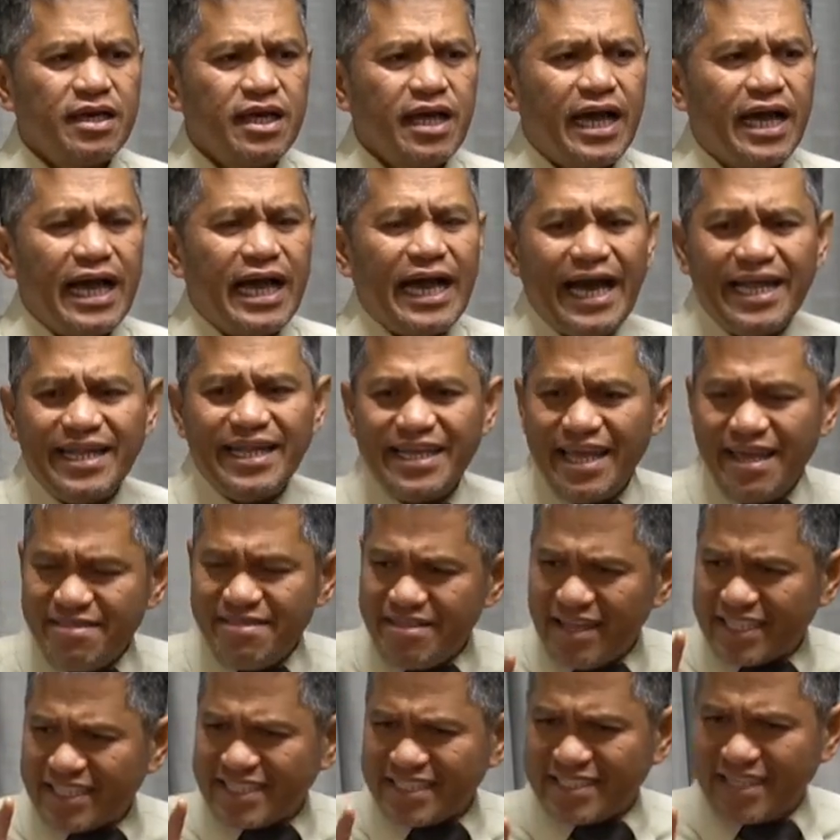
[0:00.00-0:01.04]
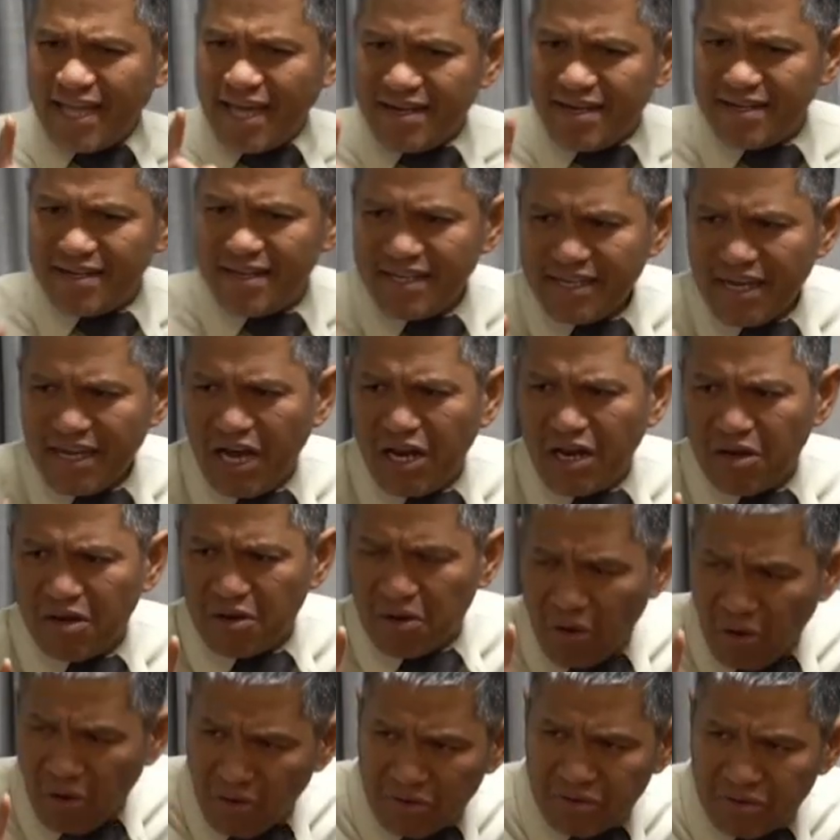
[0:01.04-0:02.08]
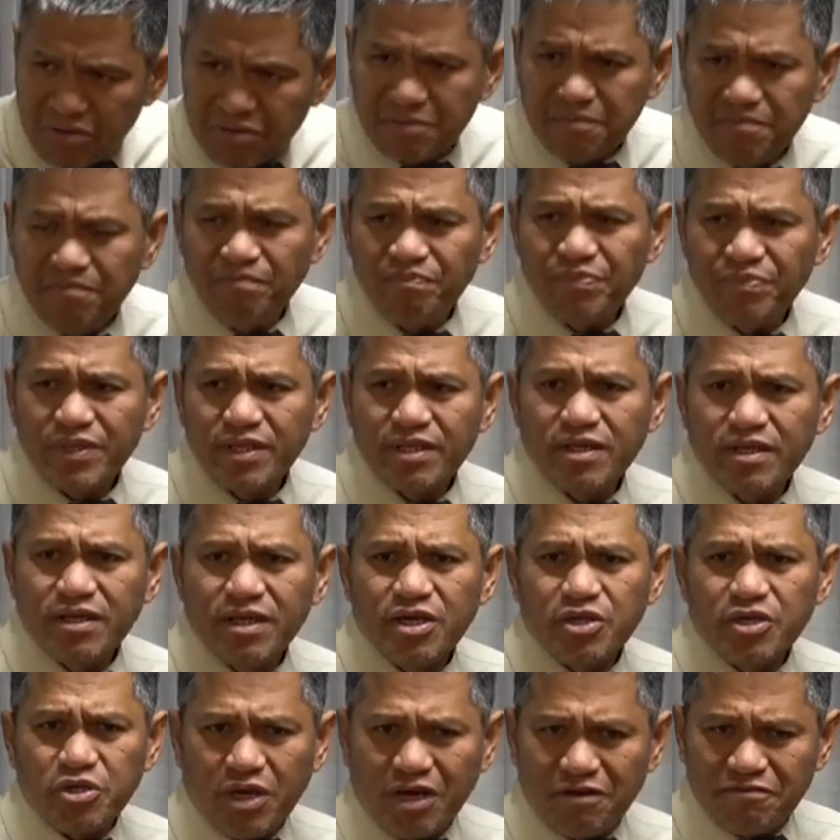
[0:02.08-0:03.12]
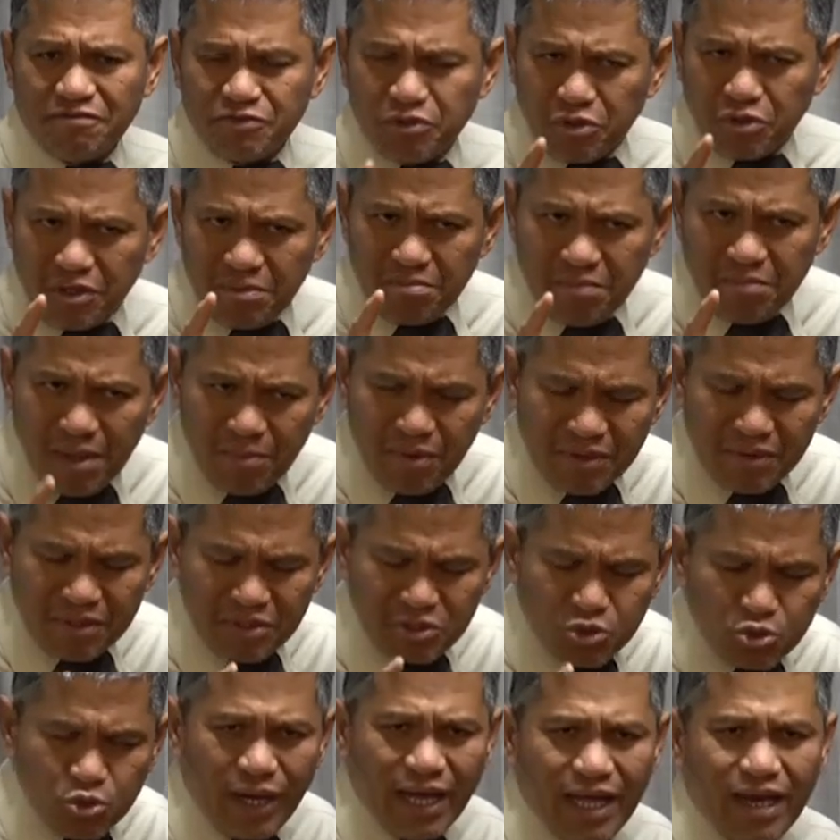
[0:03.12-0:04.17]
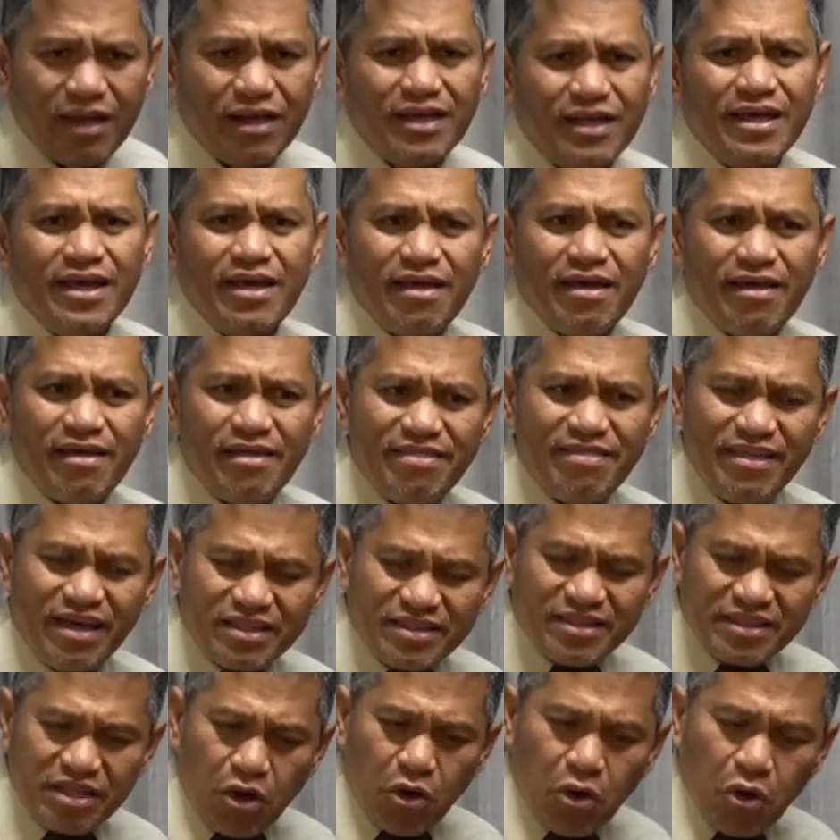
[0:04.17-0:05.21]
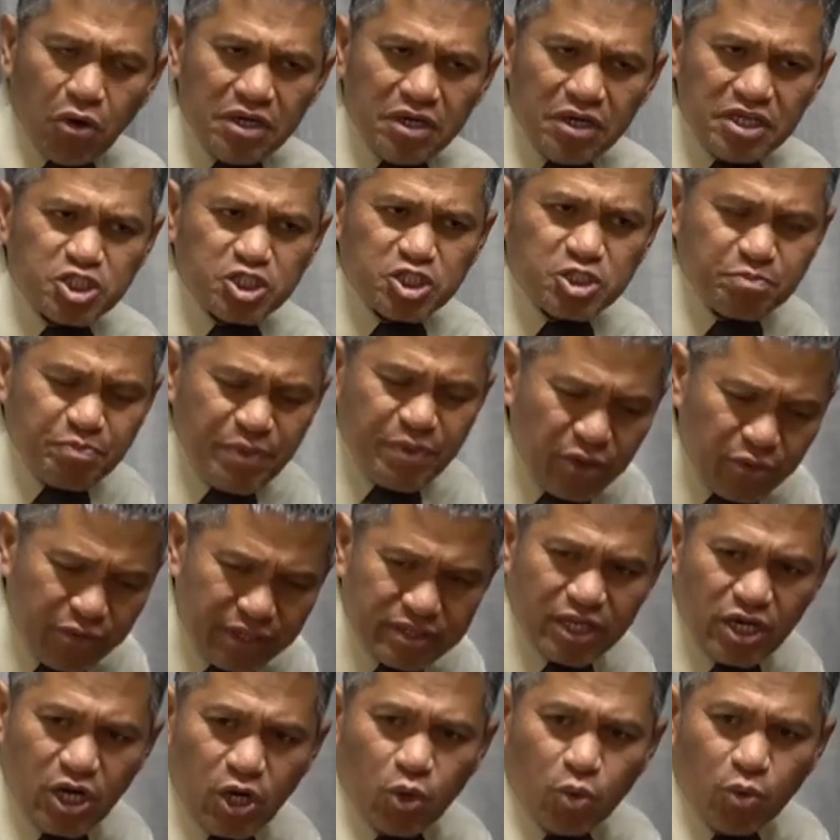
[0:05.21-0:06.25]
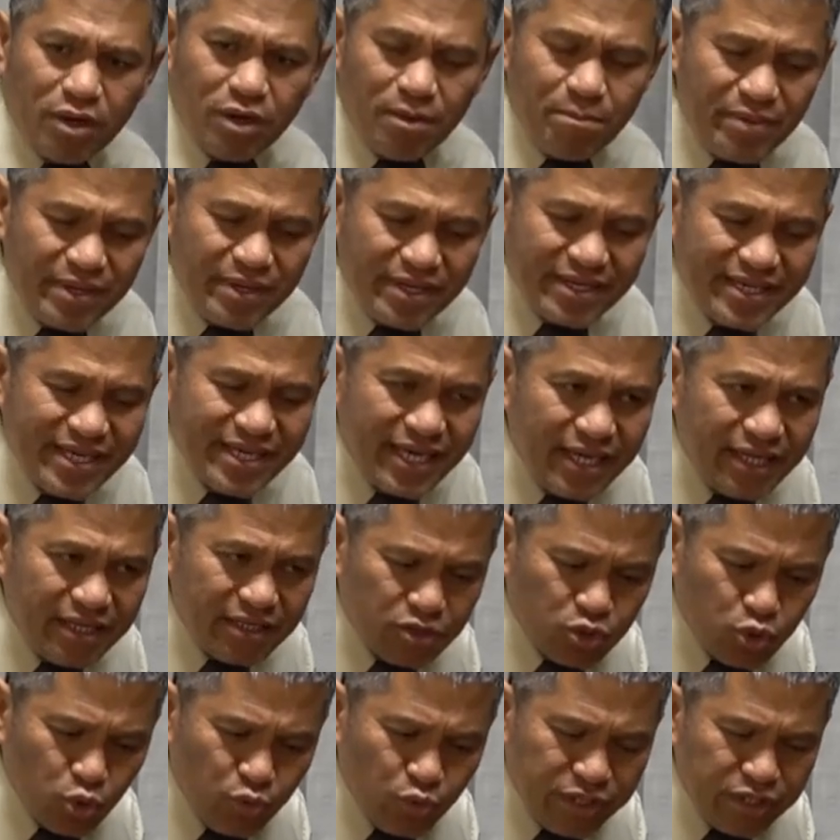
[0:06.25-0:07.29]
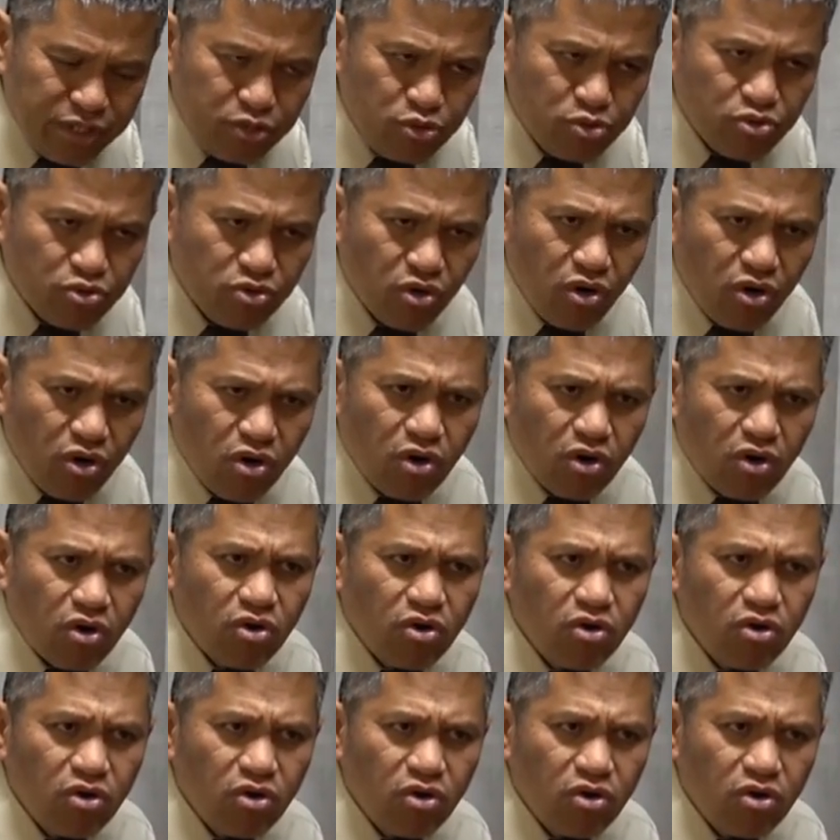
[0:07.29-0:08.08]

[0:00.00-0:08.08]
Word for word: And in that standing alone, you have to remember as well that the Holy Spirit will begin to withdraw